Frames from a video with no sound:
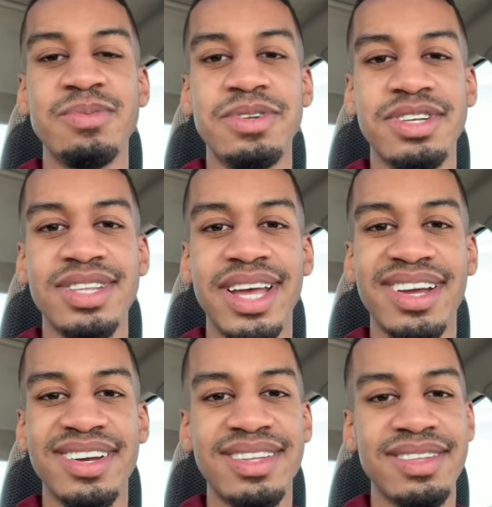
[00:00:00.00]
we just like
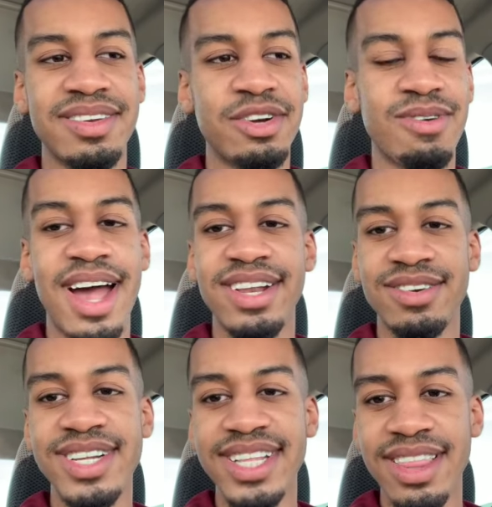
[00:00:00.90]
grind
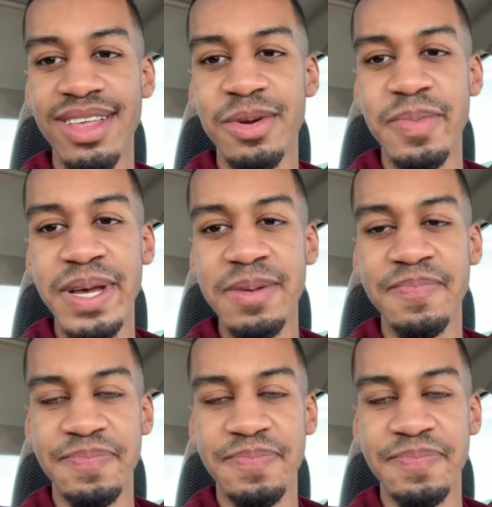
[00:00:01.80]
our teeth a little bit.